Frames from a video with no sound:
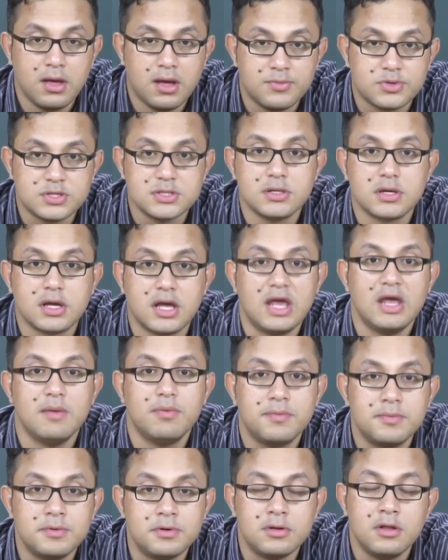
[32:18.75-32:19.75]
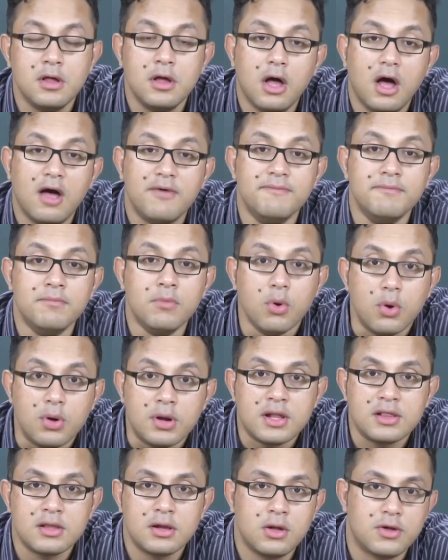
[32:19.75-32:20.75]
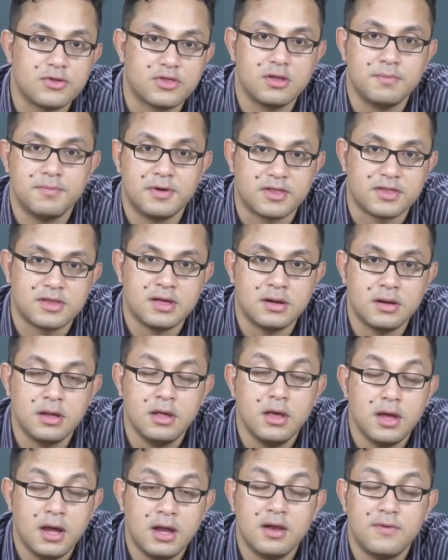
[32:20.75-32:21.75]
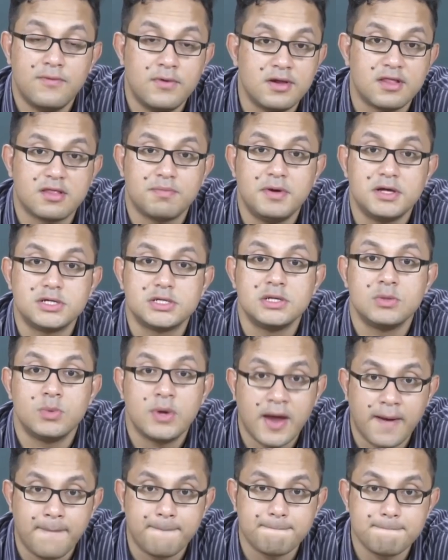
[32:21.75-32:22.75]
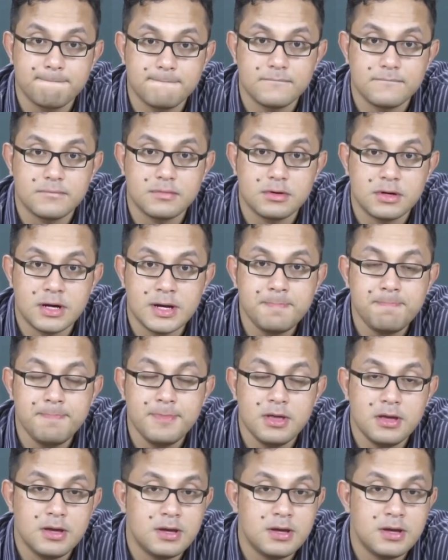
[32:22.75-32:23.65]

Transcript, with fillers: I'm still capable of mourning the loss of my son in a very special way, right?